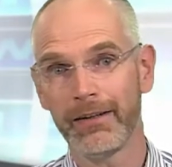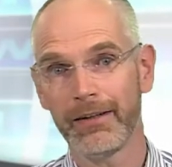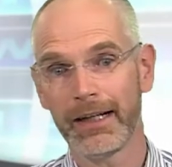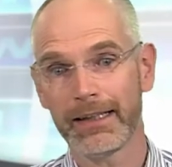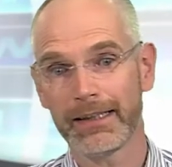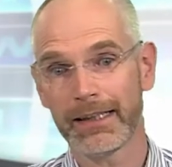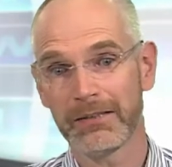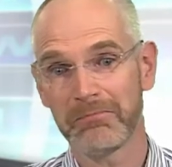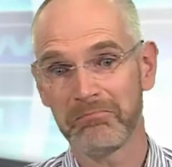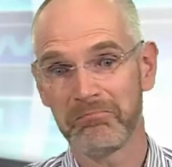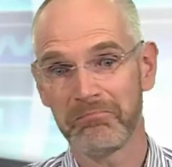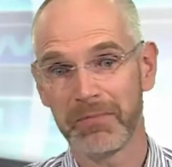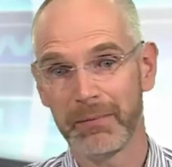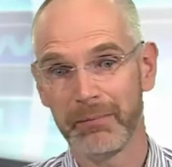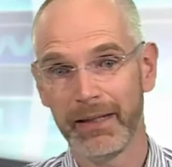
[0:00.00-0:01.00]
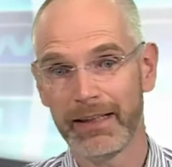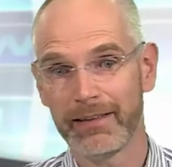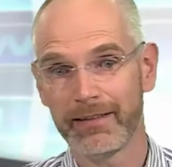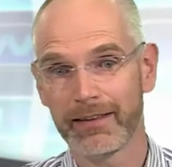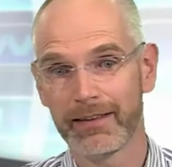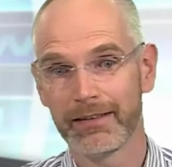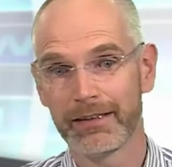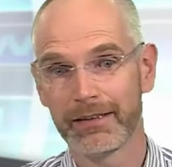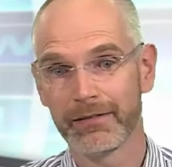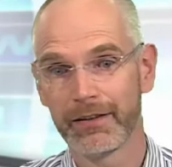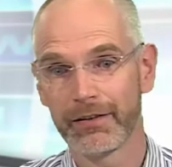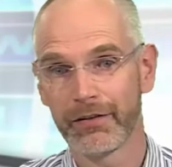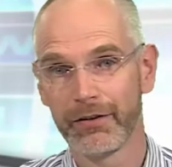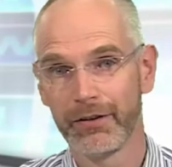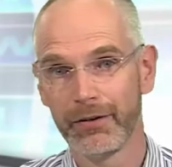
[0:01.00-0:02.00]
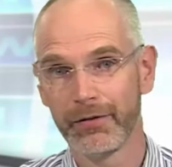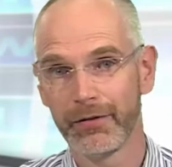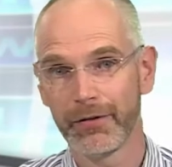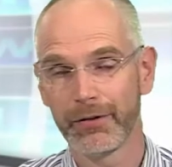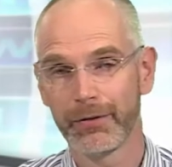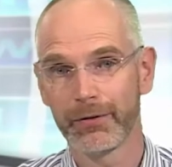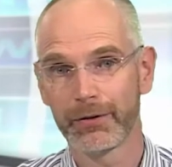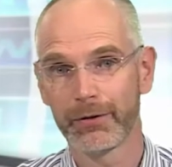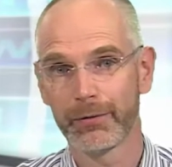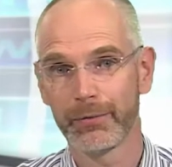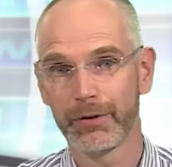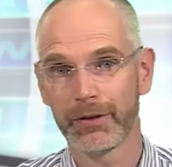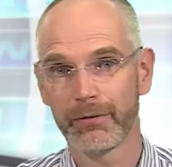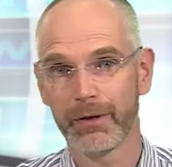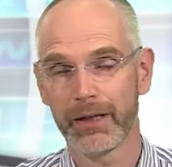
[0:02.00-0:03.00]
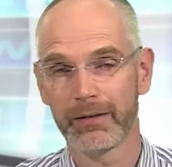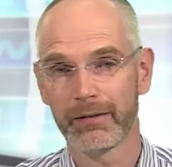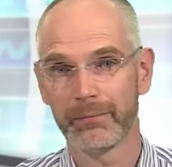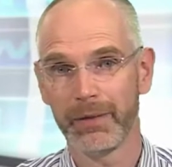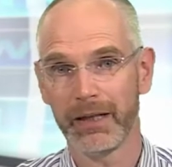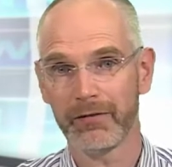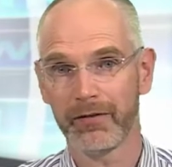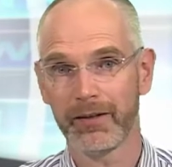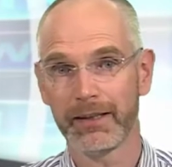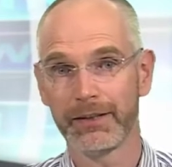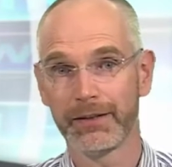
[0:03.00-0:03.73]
I can imagine if this is new for you, it could be quite baffling.